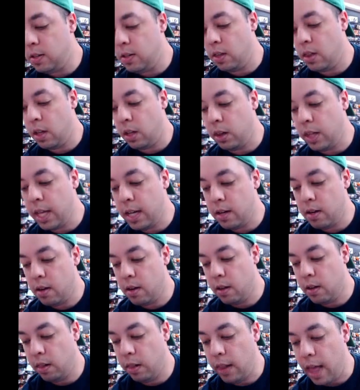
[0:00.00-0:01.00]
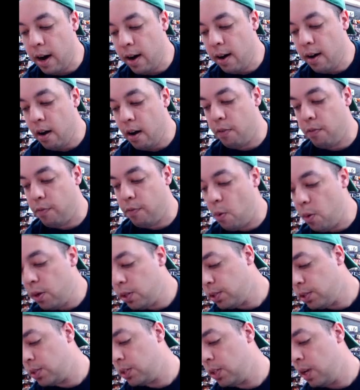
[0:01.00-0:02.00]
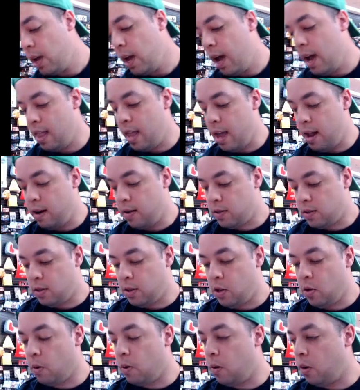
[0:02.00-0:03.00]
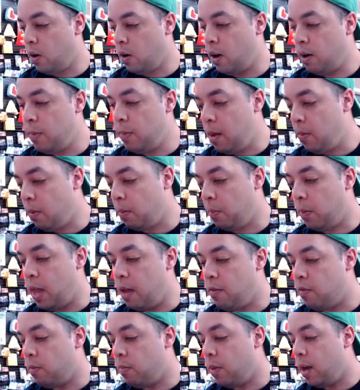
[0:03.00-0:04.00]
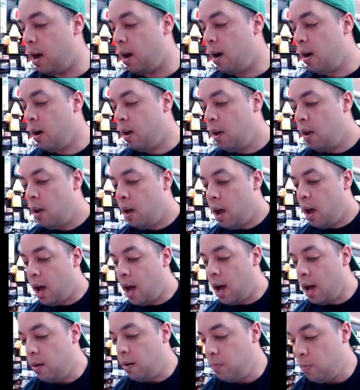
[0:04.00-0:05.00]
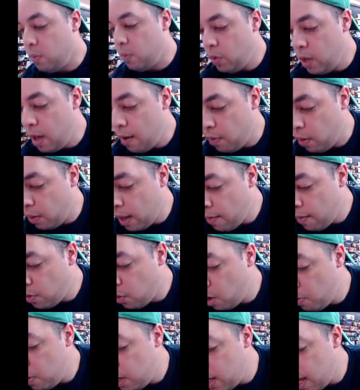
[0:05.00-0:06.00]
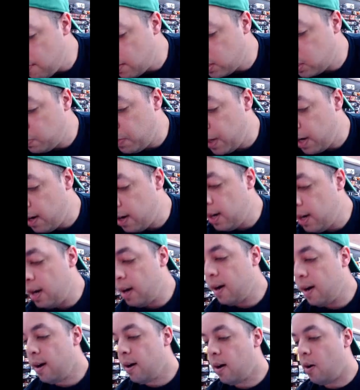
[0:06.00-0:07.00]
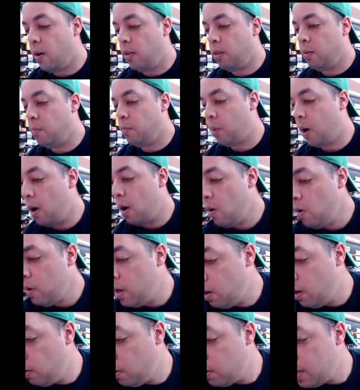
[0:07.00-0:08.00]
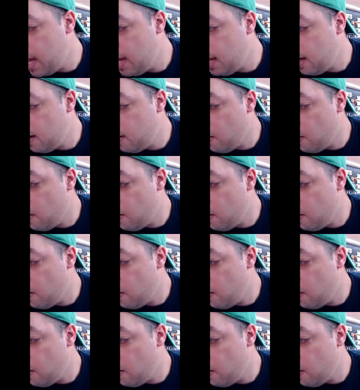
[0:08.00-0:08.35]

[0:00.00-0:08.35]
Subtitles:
the lit letter of force, and then you're going to be able to play from there. You have a left orbit, you have a spinner here on the Pro. It'll take the